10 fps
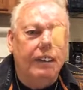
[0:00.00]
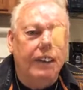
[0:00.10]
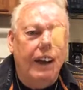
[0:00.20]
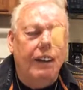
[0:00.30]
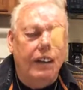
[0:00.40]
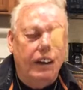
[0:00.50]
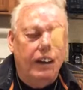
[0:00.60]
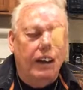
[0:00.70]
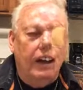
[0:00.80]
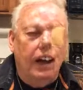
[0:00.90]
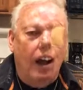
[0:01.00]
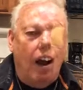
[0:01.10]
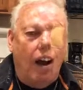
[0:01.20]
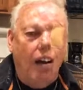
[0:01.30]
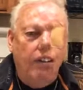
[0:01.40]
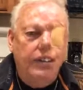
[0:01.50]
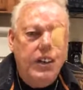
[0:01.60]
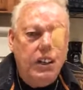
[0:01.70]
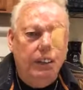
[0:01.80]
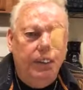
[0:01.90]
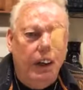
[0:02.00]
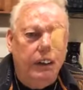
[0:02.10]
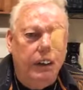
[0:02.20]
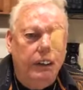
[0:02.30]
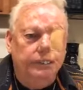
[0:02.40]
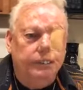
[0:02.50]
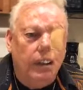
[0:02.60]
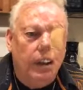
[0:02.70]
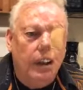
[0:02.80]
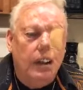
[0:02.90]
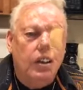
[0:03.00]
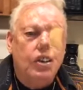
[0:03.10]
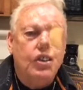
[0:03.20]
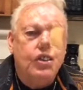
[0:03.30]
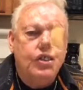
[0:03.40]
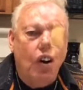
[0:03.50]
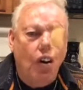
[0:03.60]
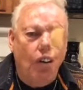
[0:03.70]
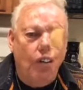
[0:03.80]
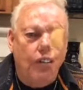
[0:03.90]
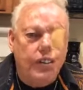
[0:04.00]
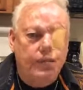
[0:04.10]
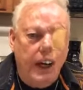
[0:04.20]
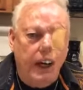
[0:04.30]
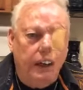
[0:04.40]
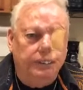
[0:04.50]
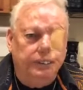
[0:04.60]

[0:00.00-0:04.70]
Now, our physical body serves me.